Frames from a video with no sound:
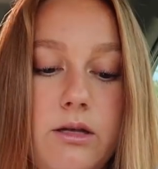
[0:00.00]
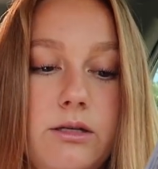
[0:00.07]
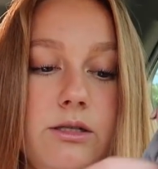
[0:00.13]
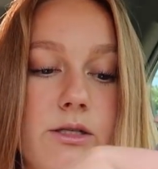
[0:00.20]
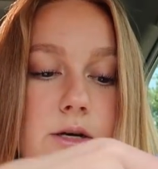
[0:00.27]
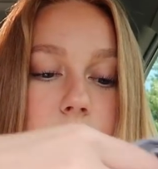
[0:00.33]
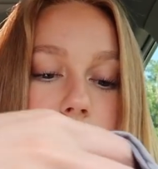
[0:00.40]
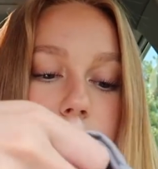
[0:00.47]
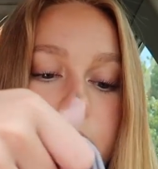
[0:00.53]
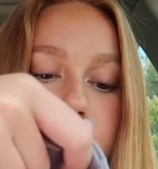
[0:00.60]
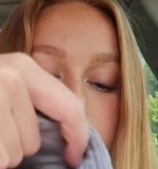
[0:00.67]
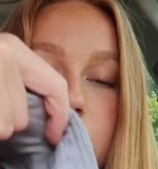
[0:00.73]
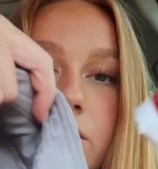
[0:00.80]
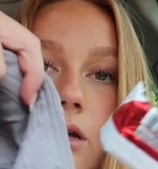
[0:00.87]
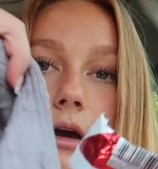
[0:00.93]
the
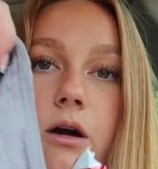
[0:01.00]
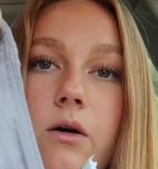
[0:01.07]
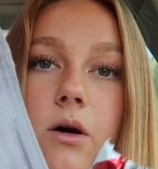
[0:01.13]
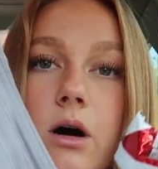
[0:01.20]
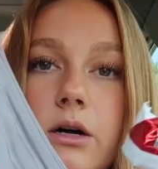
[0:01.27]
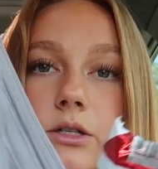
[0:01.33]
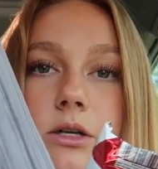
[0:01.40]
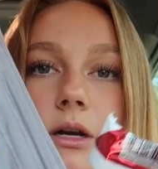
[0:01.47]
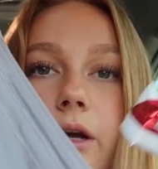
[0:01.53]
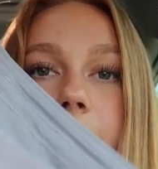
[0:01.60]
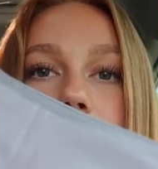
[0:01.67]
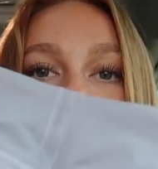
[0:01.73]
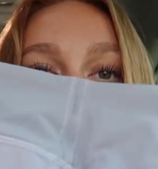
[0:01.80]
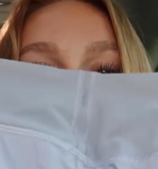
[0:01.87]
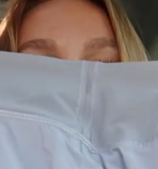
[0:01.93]
skirts. So
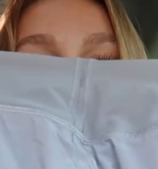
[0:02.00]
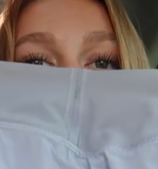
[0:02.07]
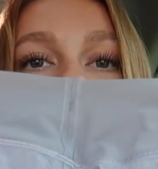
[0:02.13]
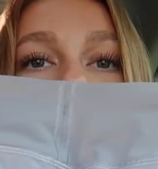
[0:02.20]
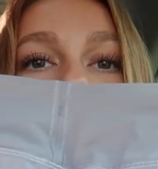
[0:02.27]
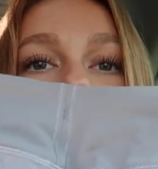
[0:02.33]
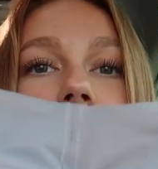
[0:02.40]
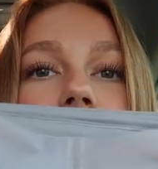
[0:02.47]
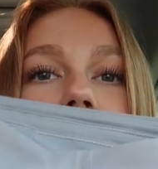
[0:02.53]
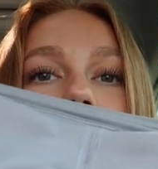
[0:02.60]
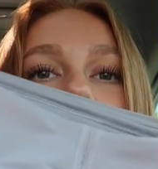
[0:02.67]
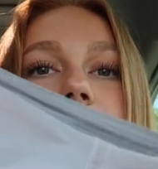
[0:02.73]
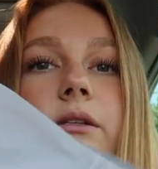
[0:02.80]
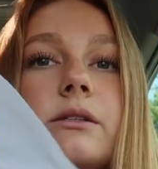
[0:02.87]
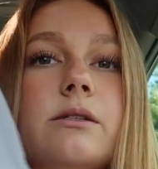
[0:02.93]
Audrey, if you see
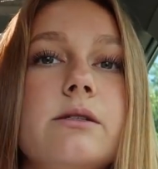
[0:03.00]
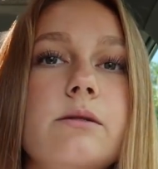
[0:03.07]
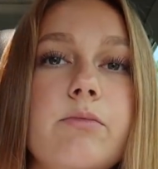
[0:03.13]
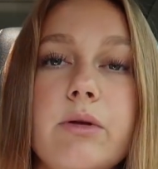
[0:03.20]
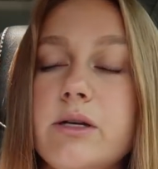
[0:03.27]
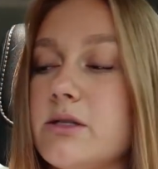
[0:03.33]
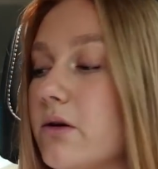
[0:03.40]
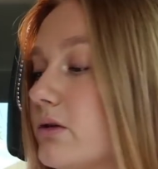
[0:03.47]
this, please